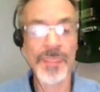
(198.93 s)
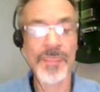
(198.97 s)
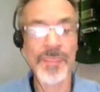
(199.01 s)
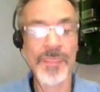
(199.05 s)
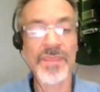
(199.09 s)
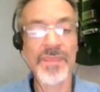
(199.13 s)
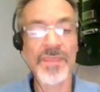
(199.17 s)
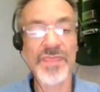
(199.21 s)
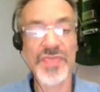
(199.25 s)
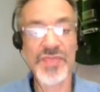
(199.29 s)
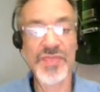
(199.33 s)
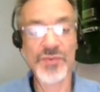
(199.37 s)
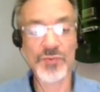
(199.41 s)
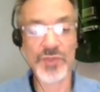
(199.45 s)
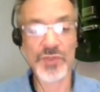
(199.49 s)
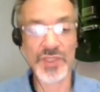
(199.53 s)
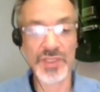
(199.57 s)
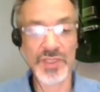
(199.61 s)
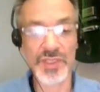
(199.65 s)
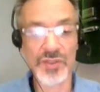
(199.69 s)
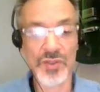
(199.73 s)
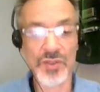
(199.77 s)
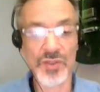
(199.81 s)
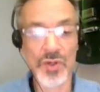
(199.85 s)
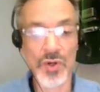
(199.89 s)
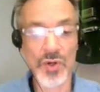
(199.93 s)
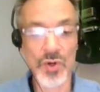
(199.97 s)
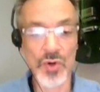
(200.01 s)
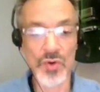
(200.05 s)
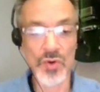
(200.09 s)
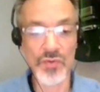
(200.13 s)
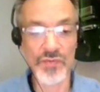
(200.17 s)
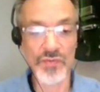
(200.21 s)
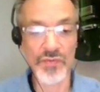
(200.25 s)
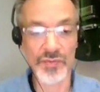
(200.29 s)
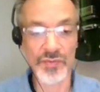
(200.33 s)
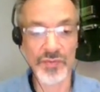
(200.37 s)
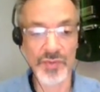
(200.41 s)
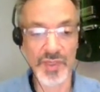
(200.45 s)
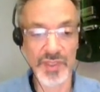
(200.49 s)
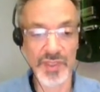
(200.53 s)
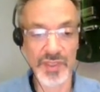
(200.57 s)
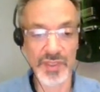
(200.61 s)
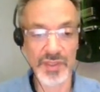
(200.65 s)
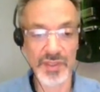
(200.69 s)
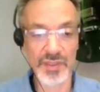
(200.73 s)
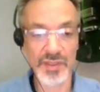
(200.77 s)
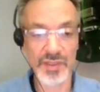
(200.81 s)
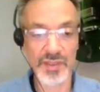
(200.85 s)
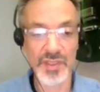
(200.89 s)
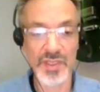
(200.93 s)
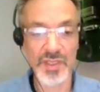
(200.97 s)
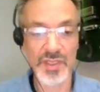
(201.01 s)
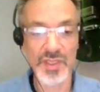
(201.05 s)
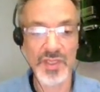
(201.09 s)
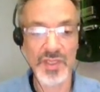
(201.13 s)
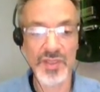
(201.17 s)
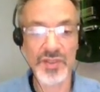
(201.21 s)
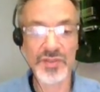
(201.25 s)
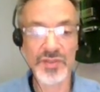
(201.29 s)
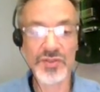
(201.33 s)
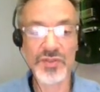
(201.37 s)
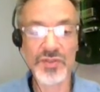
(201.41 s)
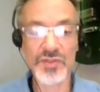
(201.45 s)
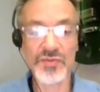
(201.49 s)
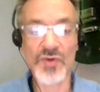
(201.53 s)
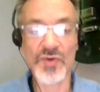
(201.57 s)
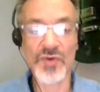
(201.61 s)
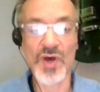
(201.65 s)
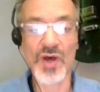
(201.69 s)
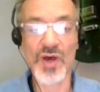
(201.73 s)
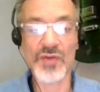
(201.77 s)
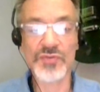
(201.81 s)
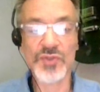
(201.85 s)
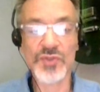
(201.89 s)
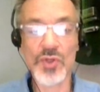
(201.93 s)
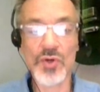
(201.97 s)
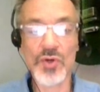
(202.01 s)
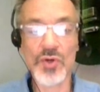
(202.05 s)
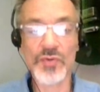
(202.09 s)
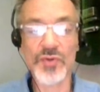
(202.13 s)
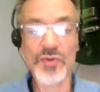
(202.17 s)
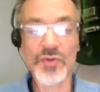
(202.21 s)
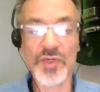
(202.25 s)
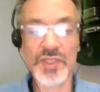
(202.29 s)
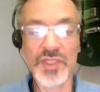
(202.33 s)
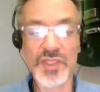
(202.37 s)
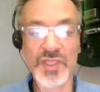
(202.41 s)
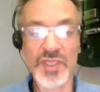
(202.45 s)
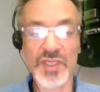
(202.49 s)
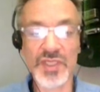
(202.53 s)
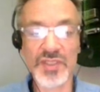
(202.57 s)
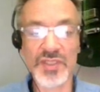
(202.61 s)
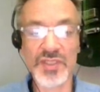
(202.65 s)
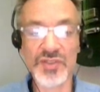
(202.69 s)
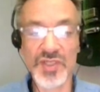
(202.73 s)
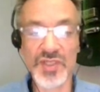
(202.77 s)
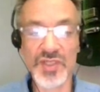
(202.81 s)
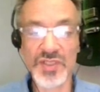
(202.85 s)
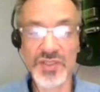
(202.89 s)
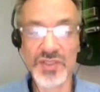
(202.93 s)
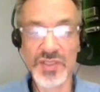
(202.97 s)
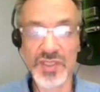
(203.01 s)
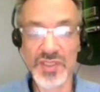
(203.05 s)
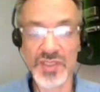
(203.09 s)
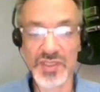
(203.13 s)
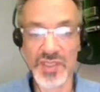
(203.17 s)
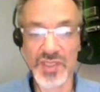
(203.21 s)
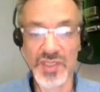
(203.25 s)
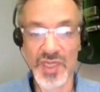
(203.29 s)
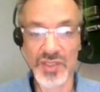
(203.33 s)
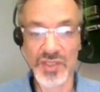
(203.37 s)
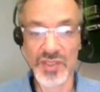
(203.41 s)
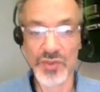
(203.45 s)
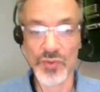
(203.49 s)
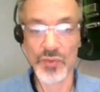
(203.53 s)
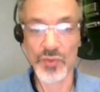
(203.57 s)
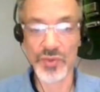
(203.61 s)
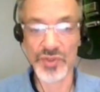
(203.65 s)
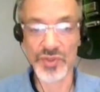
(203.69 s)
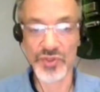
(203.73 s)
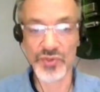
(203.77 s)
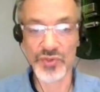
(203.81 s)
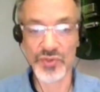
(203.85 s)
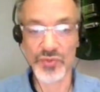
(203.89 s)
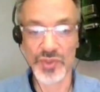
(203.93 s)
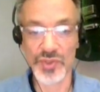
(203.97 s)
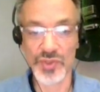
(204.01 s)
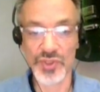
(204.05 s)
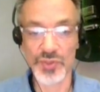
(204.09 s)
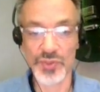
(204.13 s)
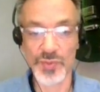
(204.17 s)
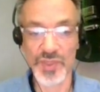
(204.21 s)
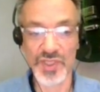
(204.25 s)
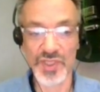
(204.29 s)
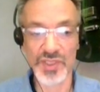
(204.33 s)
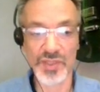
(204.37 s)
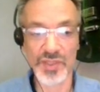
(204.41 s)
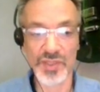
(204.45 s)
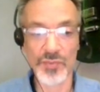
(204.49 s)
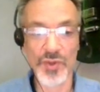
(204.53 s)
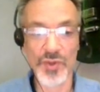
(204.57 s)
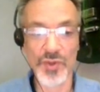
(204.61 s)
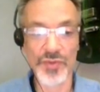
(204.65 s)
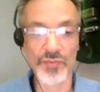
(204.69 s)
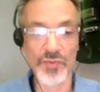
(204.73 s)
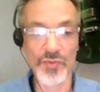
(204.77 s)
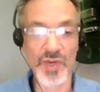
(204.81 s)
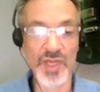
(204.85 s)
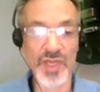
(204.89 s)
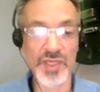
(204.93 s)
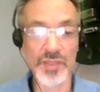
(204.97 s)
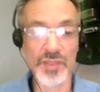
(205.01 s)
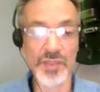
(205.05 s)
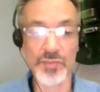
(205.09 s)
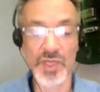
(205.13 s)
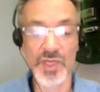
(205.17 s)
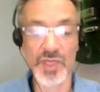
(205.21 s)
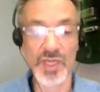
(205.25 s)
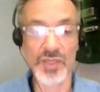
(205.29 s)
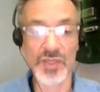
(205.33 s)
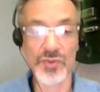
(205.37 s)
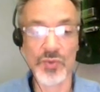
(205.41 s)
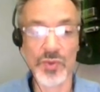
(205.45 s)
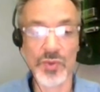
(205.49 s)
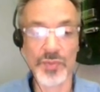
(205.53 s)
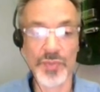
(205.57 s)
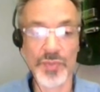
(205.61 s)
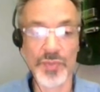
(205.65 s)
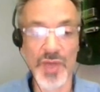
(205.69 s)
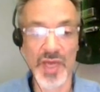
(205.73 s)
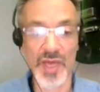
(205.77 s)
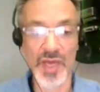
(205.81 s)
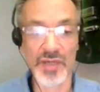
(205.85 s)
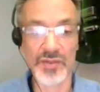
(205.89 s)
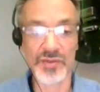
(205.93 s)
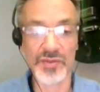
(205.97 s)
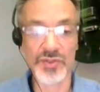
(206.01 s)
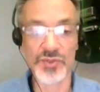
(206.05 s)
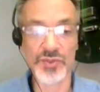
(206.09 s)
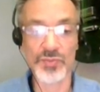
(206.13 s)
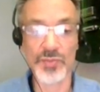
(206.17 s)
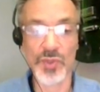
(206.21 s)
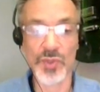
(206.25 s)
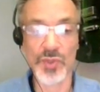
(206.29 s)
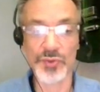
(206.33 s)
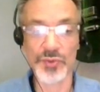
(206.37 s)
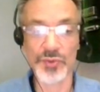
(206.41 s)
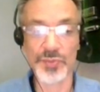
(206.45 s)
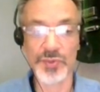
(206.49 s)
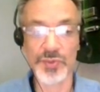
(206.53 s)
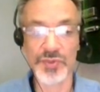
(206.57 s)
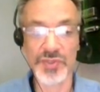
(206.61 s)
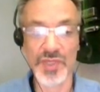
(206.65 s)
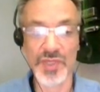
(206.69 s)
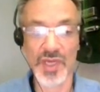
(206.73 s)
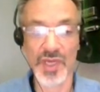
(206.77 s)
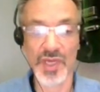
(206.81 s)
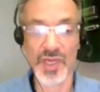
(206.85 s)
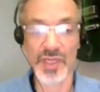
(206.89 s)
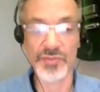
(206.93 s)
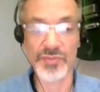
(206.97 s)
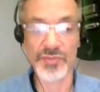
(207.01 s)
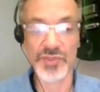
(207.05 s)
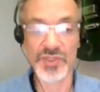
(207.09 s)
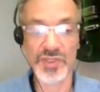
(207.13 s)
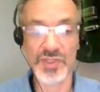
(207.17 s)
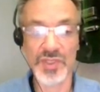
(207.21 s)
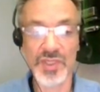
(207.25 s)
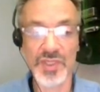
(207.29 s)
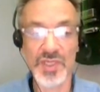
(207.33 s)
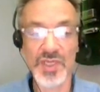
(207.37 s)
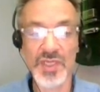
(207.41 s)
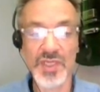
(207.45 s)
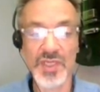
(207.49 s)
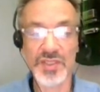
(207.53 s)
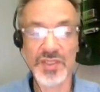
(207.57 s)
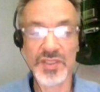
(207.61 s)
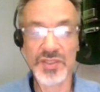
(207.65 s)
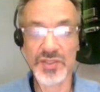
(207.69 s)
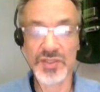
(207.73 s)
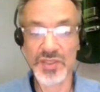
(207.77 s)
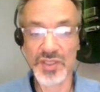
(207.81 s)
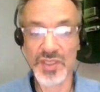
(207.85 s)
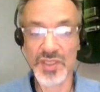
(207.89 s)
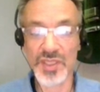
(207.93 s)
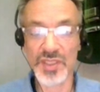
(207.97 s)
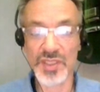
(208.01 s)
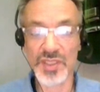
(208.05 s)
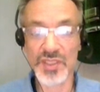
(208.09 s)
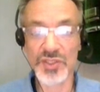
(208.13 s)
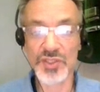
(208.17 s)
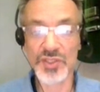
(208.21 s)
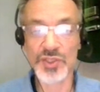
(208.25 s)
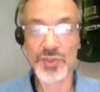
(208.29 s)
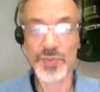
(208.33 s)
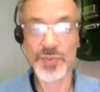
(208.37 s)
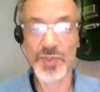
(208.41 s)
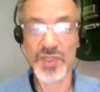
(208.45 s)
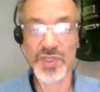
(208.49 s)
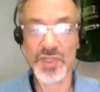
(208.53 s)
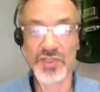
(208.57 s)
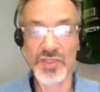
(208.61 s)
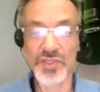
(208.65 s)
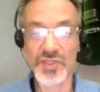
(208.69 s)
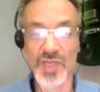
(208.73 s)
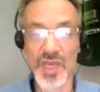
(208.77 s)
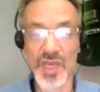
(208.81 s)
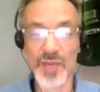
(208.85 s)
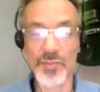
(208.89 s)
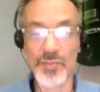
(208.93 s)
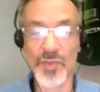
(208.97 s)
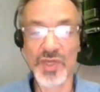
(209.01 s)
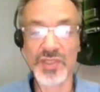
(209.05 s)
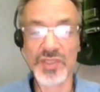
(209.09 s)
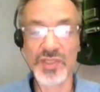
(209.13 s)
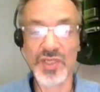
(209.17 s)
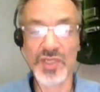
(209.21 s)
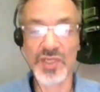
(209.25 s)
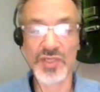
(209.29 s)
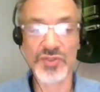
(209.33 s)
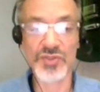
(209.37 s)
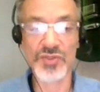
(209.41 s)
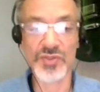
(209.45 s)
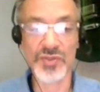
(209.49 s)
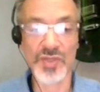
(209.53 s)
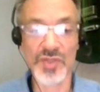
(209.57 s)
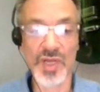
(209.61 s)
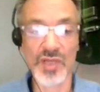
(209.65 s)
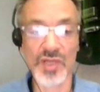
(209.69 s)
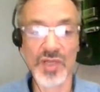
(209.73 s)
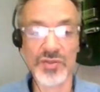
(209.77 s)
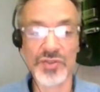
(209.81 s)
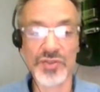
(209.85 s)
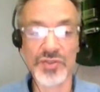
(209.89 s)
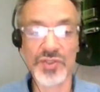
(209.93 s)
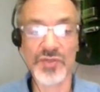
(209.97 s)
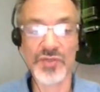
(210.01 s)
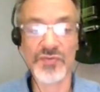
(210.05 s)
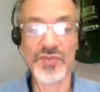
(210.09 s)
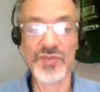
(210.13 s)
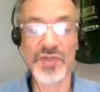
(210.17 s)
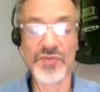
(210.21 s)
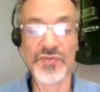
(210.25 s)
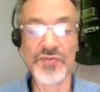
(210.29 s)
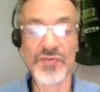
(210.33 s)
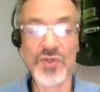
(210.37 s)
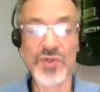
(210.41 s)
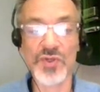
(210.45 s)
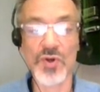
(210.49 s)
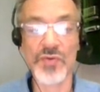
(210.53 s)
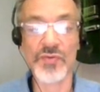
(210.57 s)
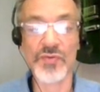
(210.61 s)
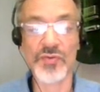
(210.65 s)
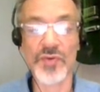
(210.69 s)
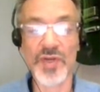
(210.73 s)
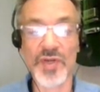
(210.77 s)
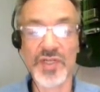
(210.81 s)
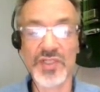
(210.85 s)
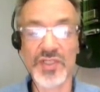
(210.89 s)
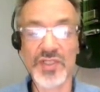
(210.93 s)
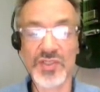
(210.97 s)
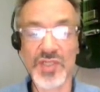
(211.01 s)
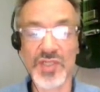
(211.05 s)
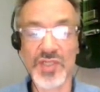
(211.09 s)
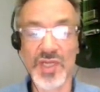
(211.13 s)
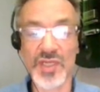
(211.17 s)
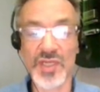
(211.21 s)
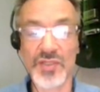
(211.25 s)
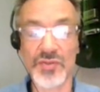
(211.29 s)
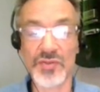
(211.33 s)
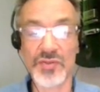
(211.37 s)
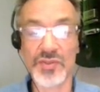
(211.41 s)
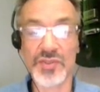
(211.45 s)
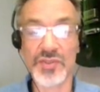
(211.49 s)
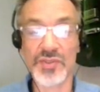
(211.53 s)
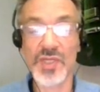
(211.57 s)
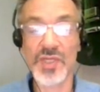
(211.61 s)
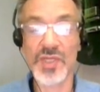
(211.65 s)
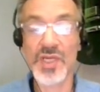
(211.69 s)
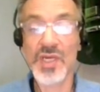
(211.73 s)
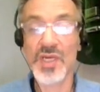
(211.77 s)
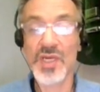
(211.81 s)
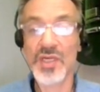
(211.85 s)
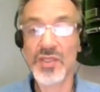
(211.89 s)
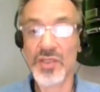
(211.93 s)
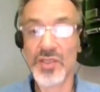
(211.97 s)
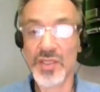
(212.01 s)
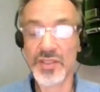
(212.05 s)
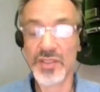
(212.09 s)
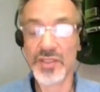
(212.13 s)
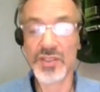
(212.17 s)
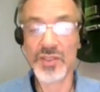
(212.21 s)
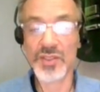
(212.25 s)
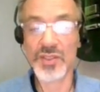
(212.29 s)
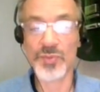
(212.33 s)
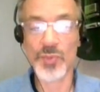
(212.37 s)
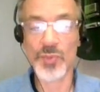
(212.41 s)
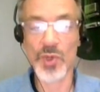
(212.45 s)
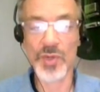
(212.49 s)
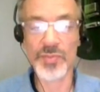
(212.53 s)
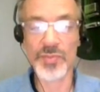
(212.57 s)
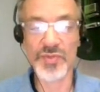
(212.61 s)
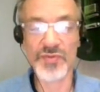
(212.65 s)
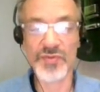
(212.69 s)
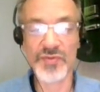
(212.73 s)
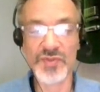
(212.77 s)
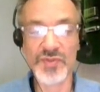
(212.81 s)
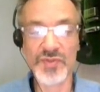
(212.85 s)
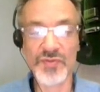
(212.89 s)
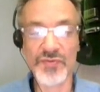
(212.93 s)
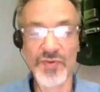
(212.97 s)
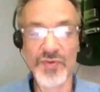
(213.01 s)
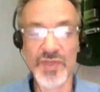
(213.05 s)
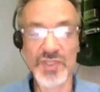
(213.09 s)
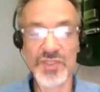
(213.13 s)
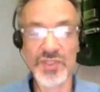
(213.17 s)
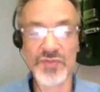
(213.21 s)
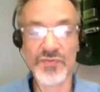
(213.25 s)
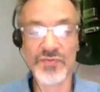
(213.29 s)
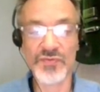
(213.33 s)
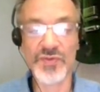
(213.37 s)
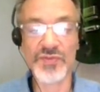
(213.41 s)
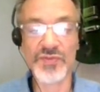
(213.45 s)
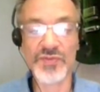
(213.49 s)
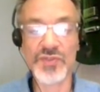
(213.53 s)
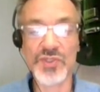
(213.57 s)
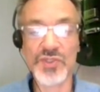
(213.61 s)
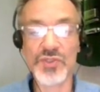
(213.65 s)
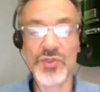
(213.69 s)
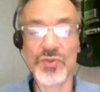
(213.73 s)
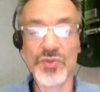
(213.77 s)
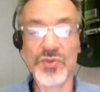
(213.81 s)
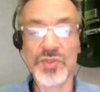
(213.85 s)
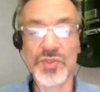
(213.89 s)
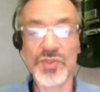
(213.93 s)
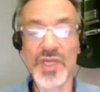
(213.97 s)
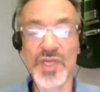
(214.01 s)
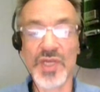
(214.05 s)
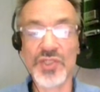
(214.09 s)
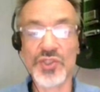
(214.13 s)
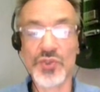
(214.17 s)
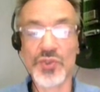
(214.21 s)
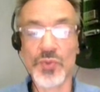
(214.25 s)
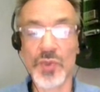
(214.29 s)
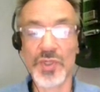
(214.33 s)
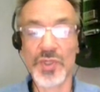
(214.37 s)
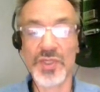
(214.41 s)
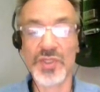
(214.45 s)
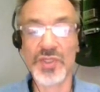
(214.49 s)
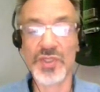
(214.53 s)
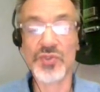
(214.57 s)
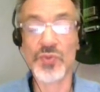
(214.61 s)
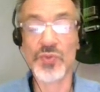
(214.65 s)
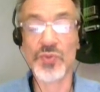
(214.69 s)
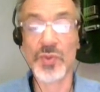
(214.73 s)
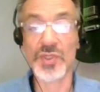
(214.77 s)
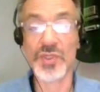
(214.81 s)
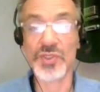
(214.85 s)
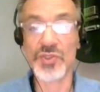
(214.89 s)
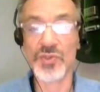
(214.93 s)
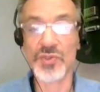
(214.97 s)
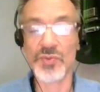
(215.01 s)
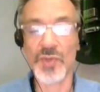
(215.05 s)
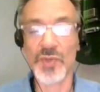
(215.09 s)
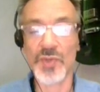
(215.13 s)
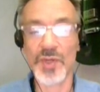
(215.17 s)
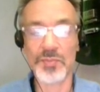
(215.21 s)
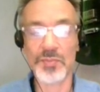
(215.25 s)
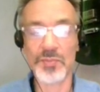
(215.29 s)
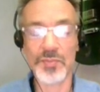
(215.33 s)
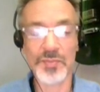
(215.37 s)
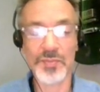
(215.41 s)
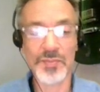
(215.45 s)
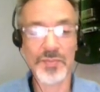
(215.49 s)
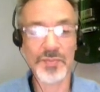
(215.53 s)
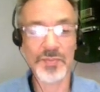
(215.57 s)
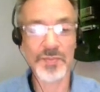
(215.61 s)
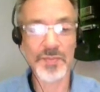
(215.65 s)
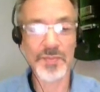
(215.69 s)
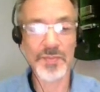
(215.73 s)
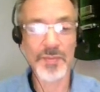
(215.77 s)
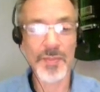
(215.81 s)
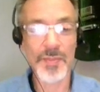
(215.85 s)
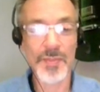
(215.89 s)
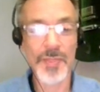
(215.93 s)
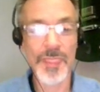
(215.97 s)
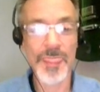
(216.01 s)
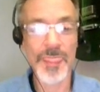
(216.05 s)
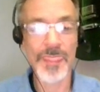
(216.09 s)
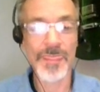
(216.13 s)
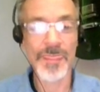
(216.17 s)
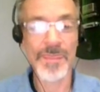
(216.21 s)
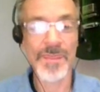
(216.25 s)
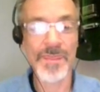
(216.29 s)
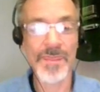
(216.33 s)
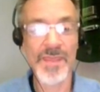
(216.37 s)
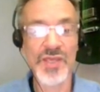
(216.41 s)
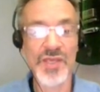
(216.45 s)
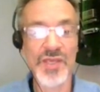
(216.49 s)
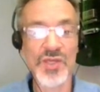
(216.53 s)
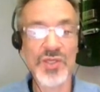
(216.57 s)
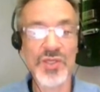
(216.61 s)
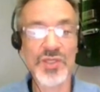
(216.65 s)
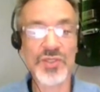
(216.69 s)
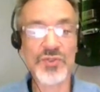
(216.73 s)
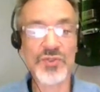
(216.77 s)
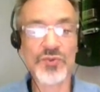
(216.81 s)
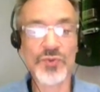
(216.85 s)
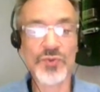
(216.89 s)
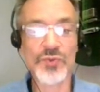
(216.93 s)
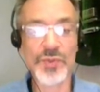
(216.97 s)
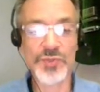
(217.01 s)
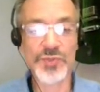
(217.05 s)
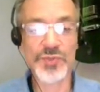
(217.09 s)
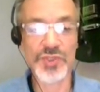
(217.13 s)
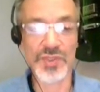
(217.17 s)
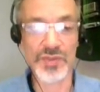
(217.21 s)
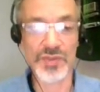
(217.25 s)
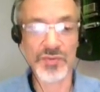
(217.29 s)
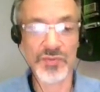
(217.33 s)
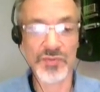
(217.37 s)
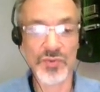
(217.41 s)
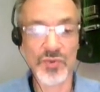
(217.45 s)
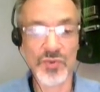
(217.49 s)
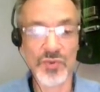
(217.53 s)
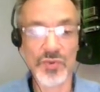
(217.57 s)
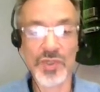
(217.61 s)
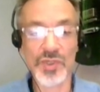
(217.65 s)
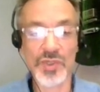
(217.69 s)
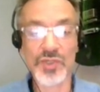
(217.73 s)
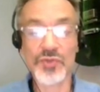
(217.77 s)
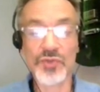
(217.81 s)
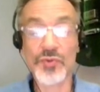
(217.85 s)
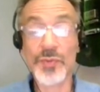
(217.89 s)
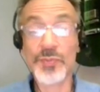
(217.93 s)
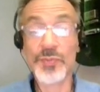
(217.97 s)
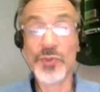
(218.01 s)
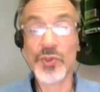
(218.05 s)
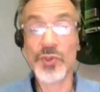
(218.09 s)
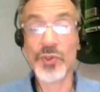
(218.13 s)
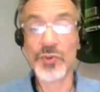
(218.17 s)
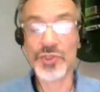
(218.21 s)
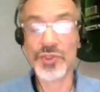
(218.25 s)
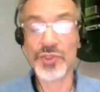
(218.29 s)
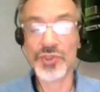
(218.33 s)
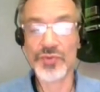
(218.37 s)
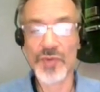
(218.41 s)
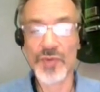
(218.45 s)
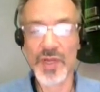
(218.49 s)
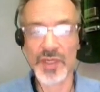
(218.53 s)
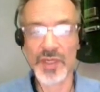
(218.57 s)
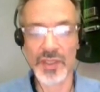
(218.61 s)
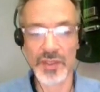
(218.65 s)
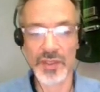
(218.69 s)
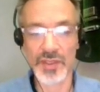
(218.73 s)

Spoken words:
3. Overwriting. This involves overwriting existing data on a storage medium with random data or patterns multiple times. The CISSP exam might test your knowledge of different overwriting standards, like the Department of Defense 52-2022M. Encryption, or crypto shredding.